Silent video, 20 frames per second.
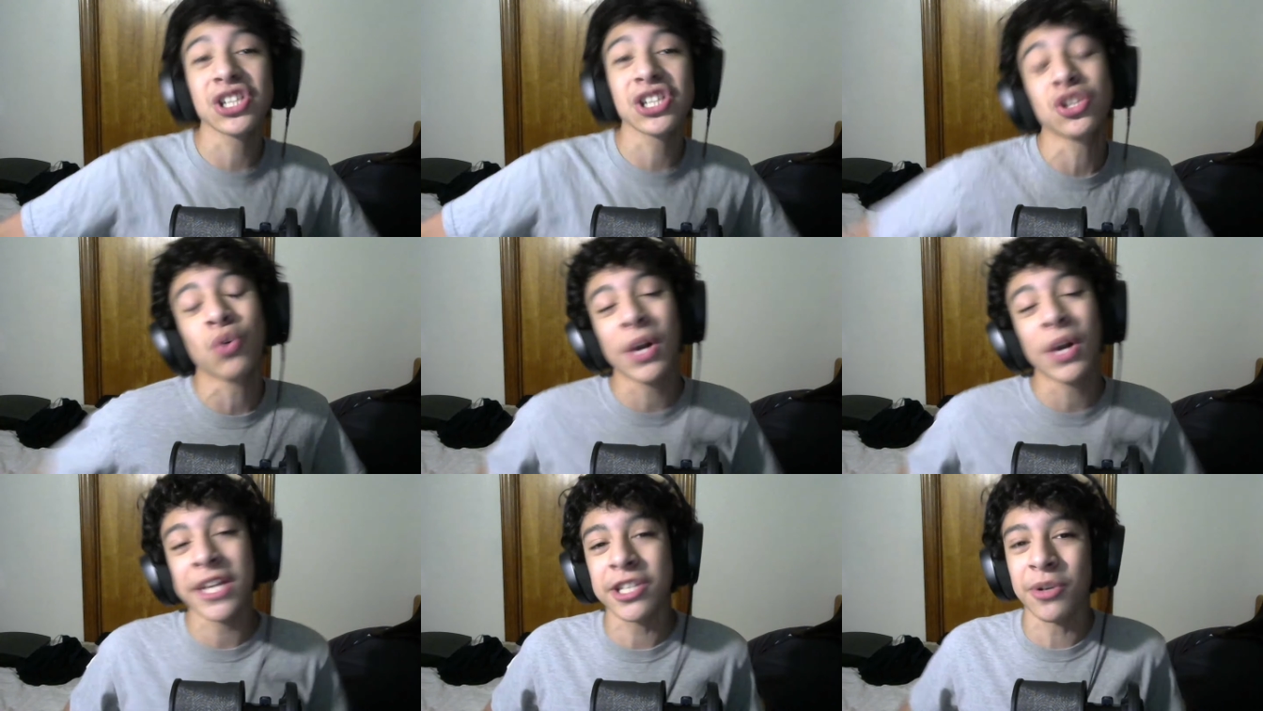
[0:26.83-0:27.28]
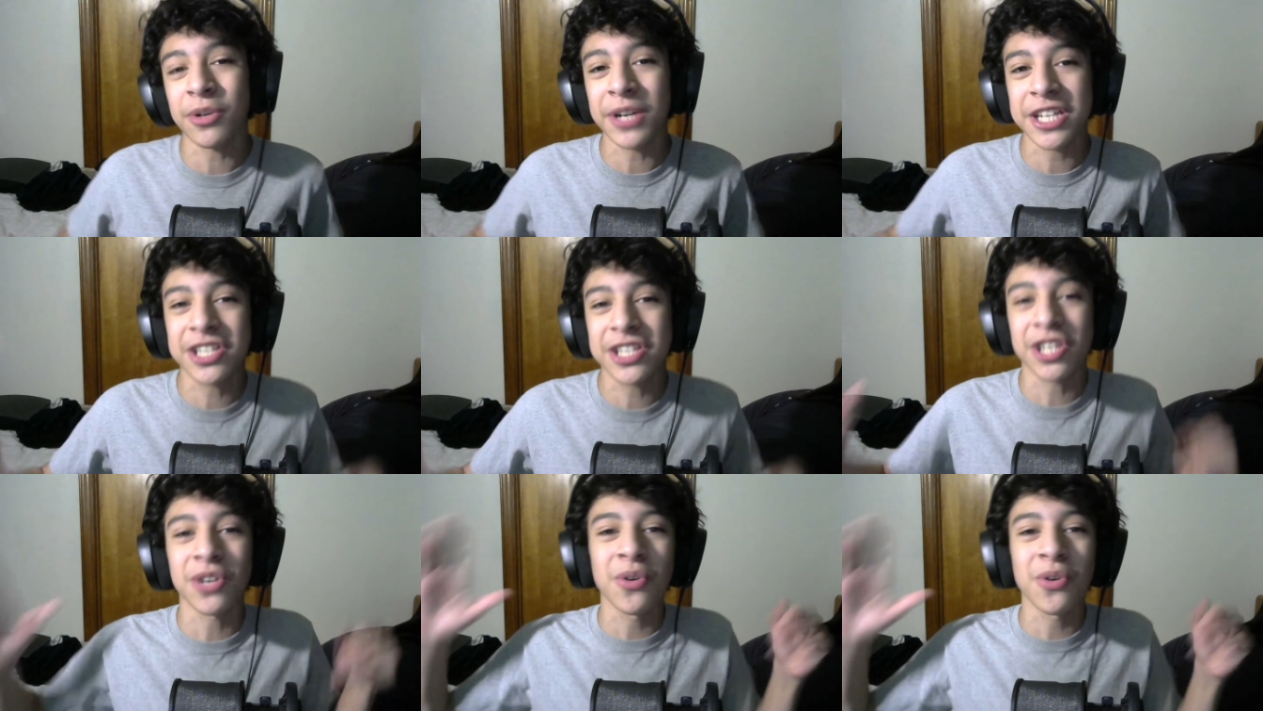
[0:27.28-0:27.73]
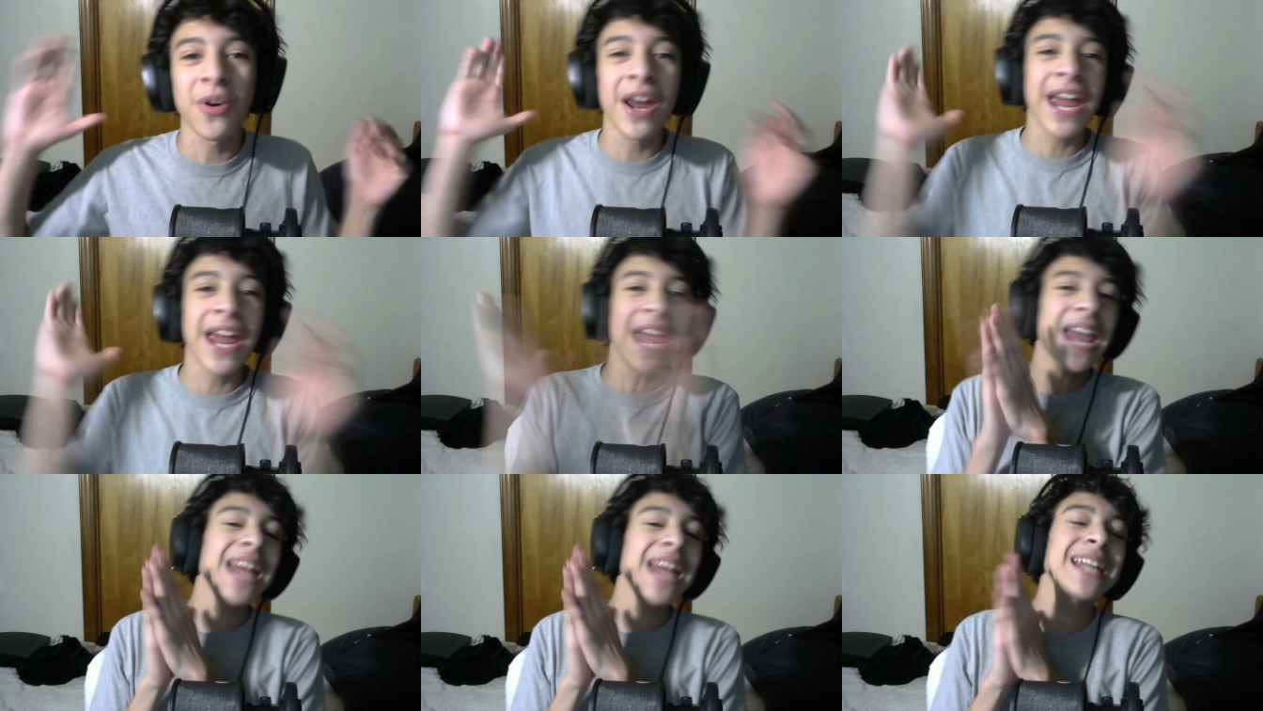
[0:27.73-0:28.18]
2022.
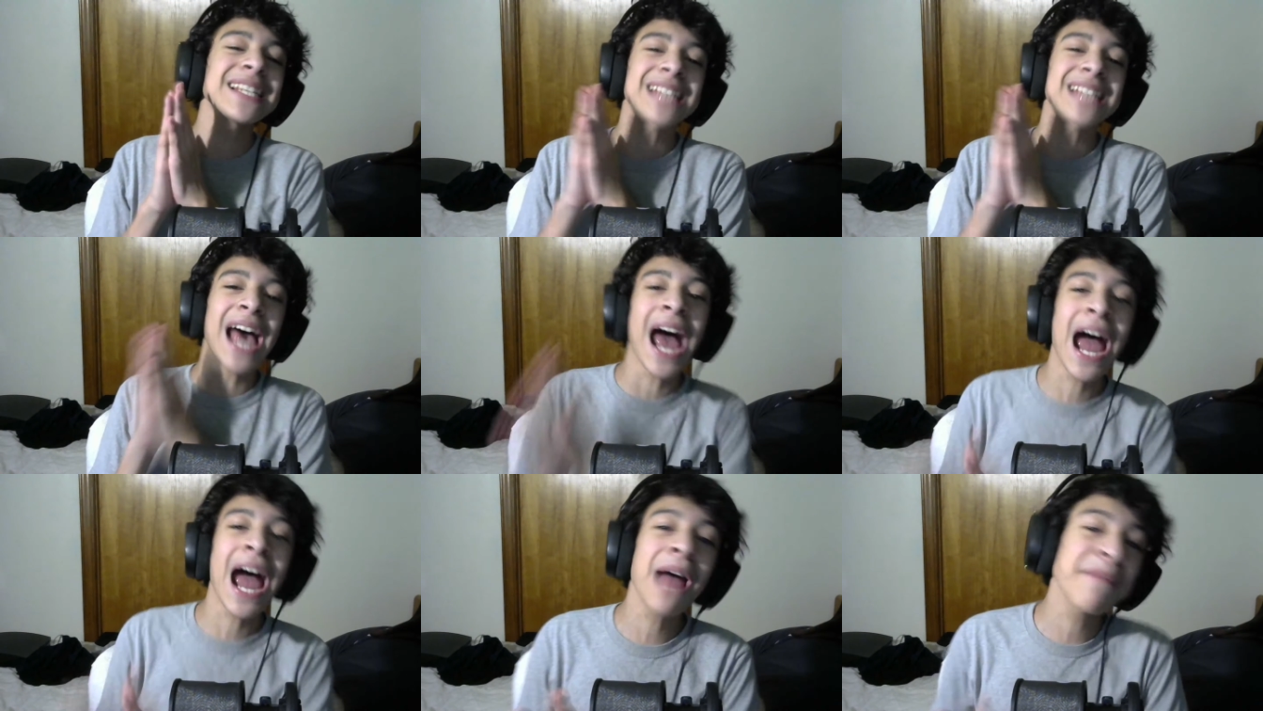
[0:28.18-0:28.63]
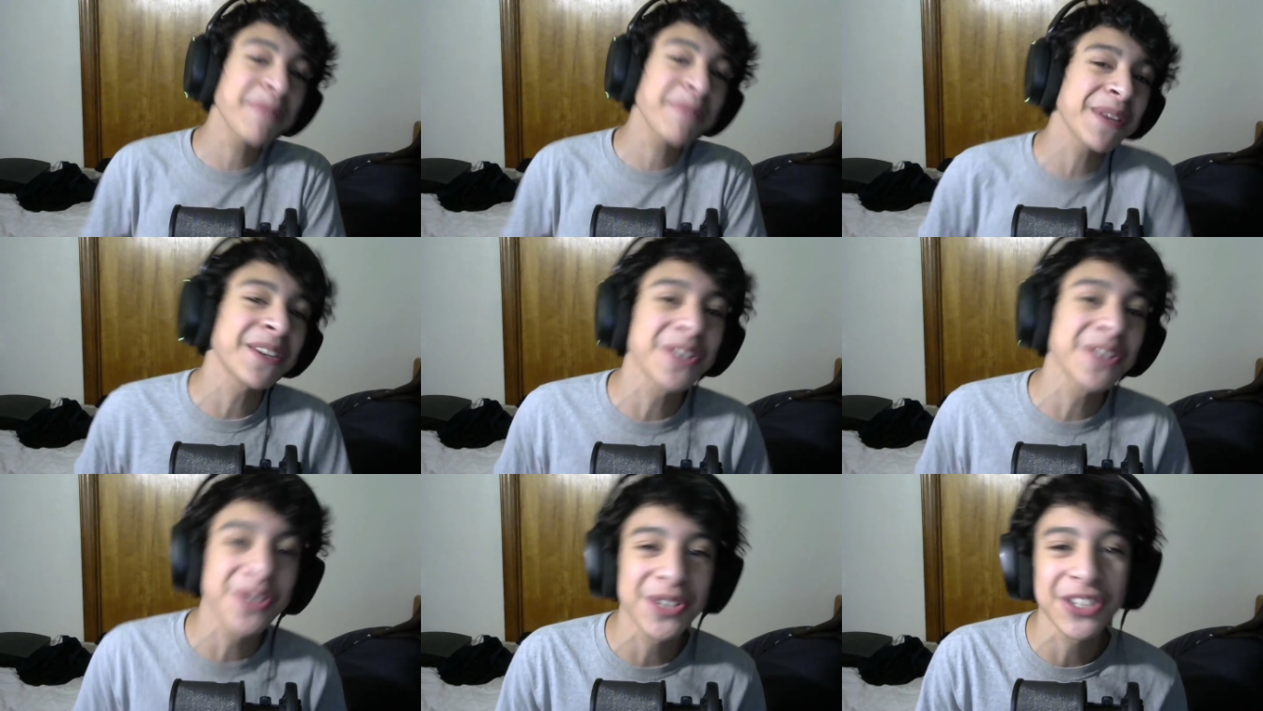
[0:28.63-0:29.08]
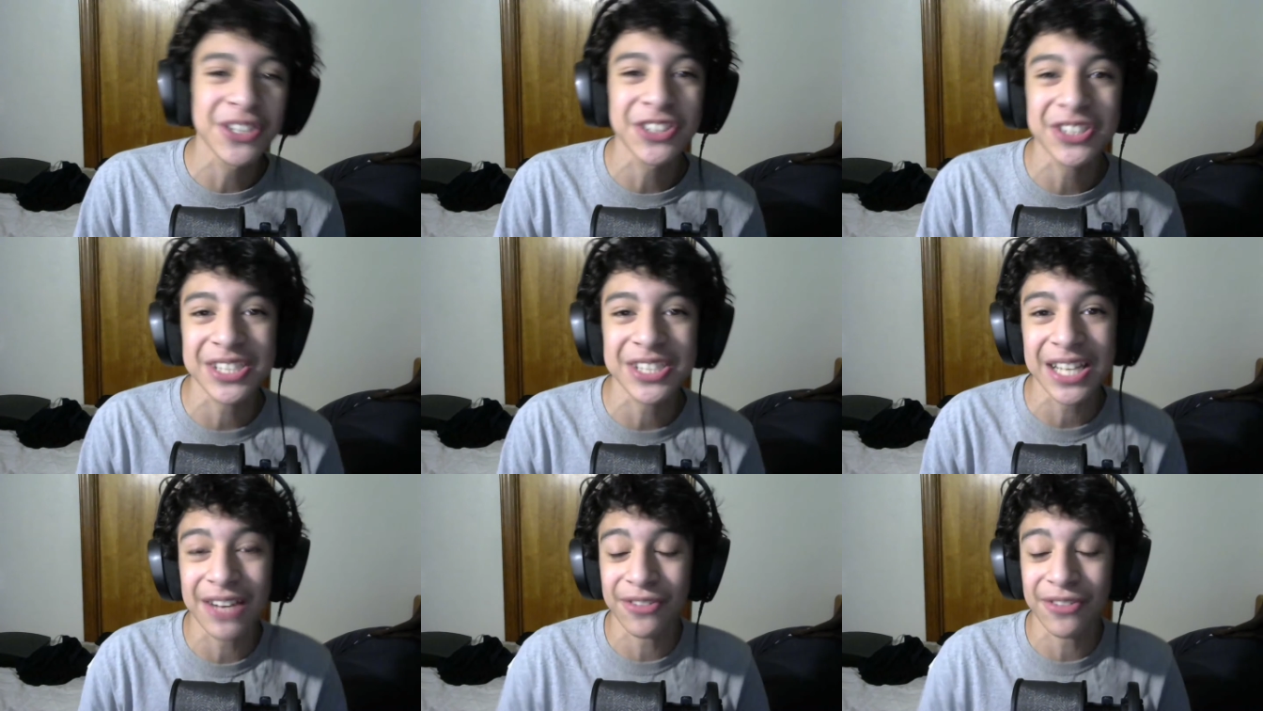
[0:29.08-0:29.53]
It is Happy New
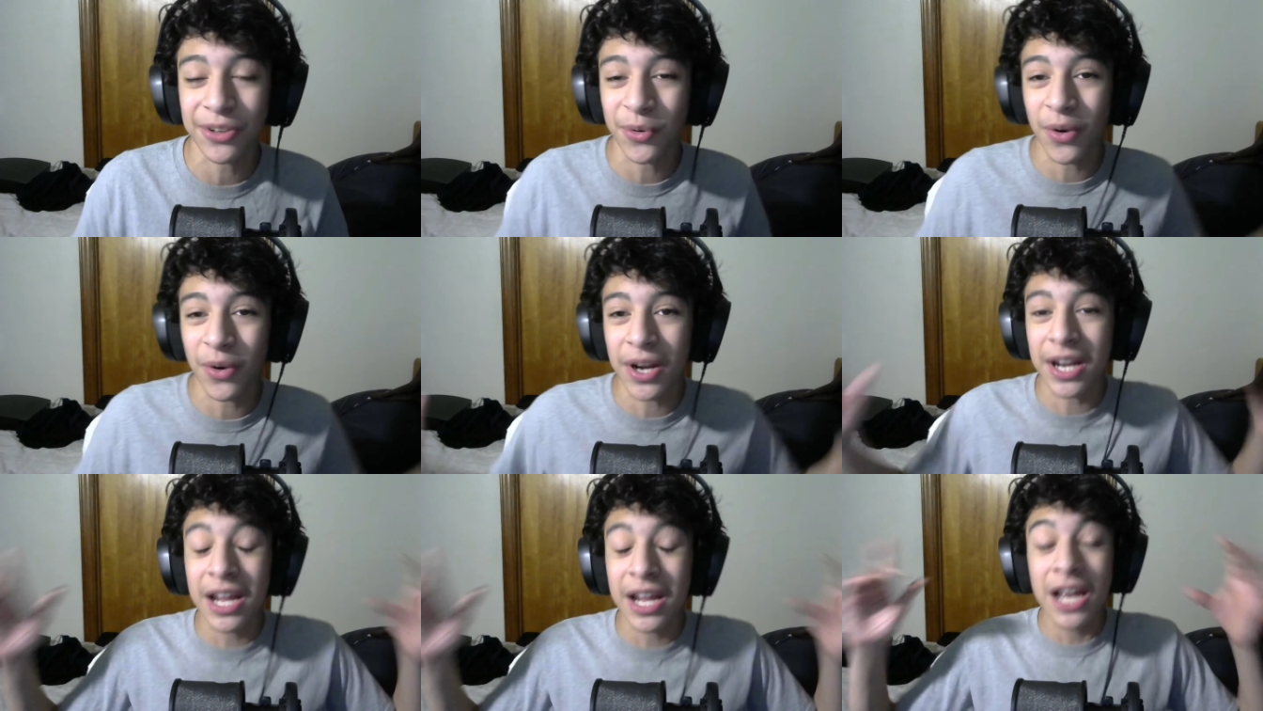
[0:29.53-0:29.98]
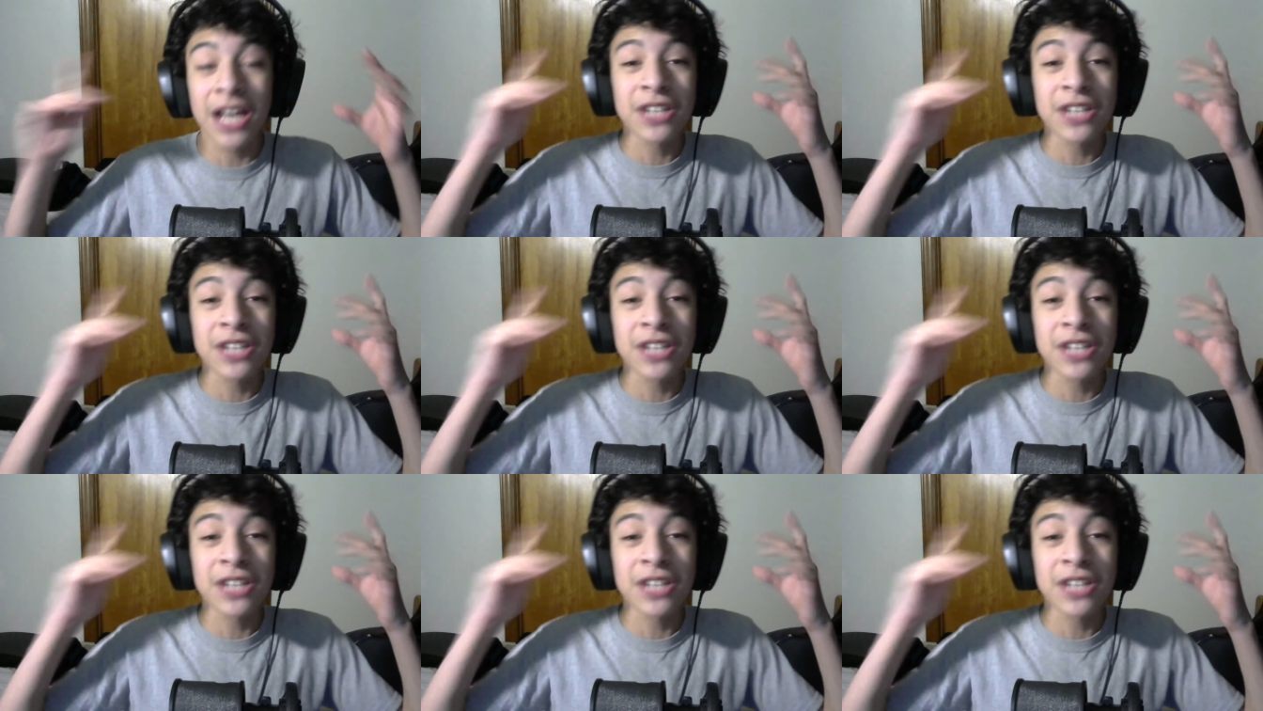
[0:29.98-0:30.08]
Year's, everyone.